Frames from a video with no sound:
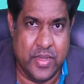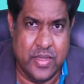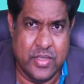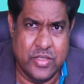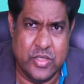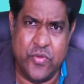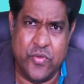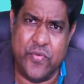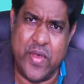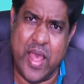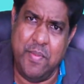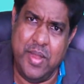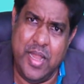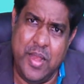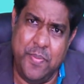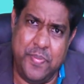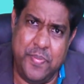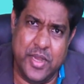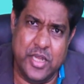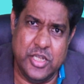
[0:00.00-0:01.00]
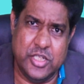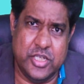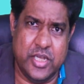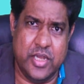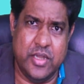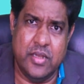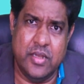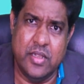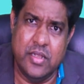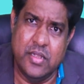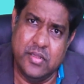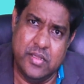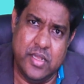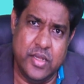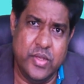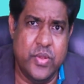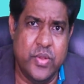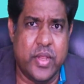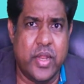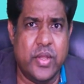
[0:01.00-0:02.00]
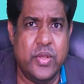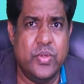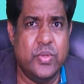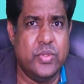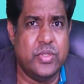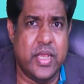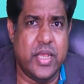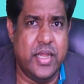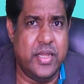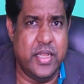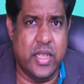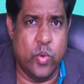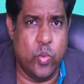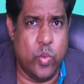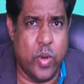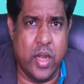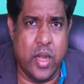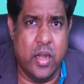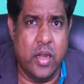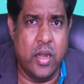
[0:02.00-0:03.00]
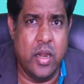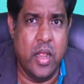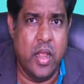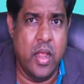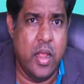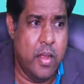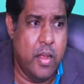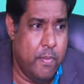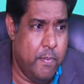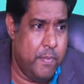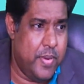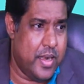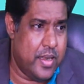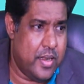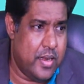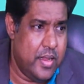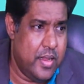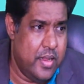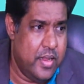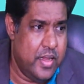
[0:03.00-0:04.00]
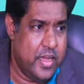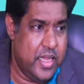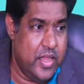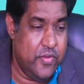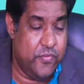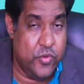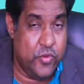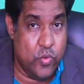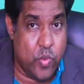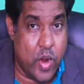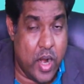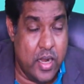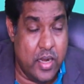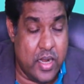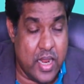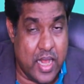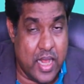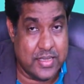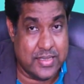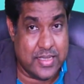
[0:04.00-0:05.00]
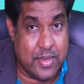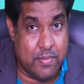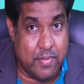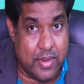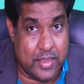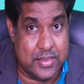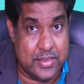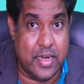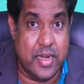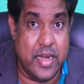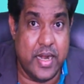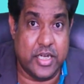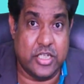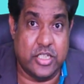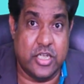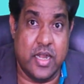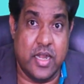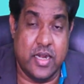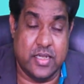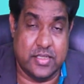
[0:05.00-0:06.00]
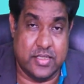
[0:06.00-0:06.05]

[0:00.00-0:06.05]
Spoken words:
So family pension, then you can use ITR1, but if you want some other deduction under